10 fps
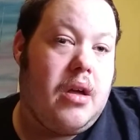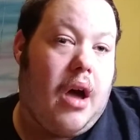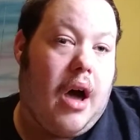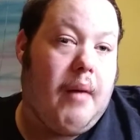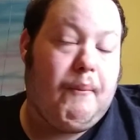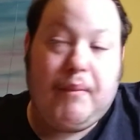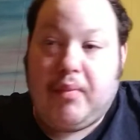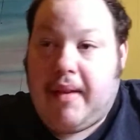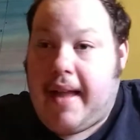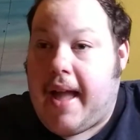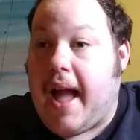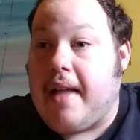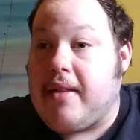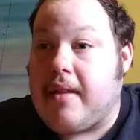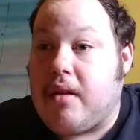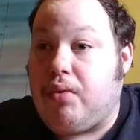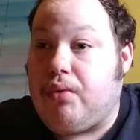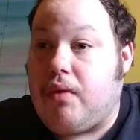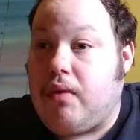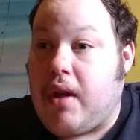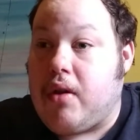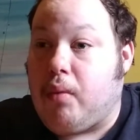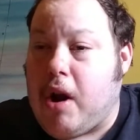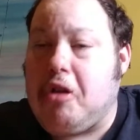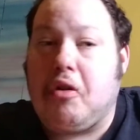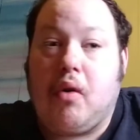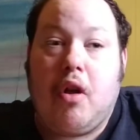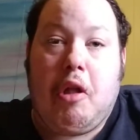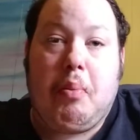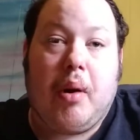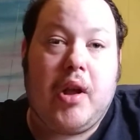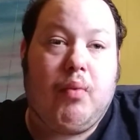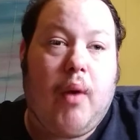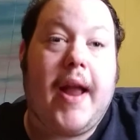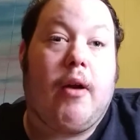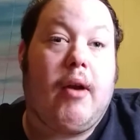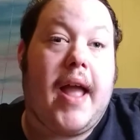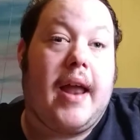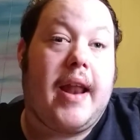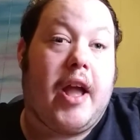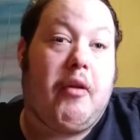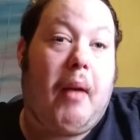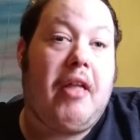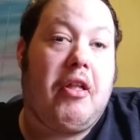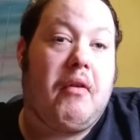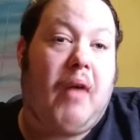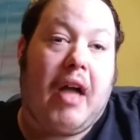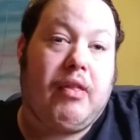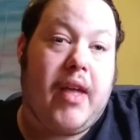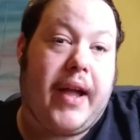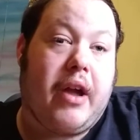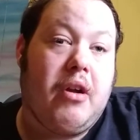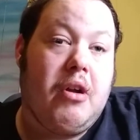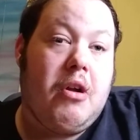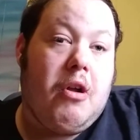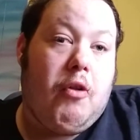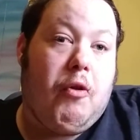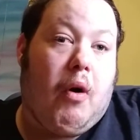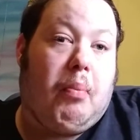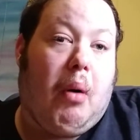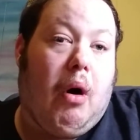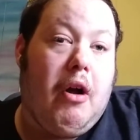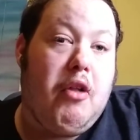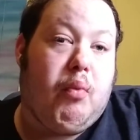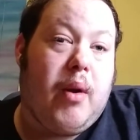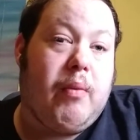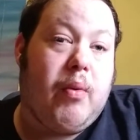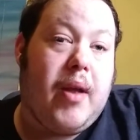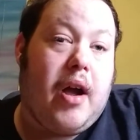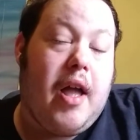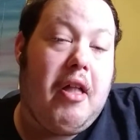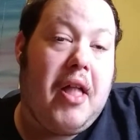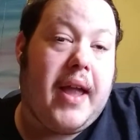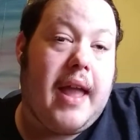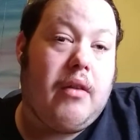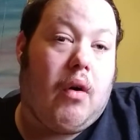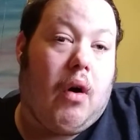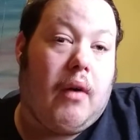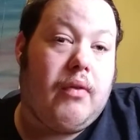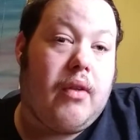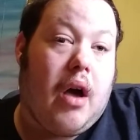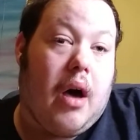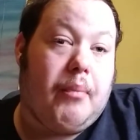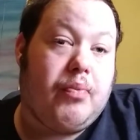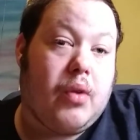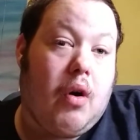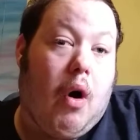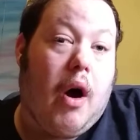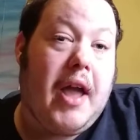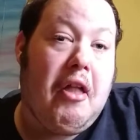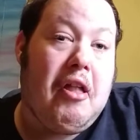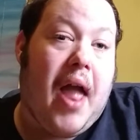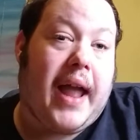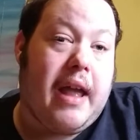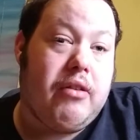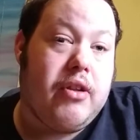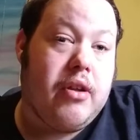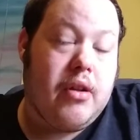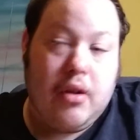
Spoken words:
And an original is pretty rare and expensive, I think. So Paul is re-releasing it on August 2nd.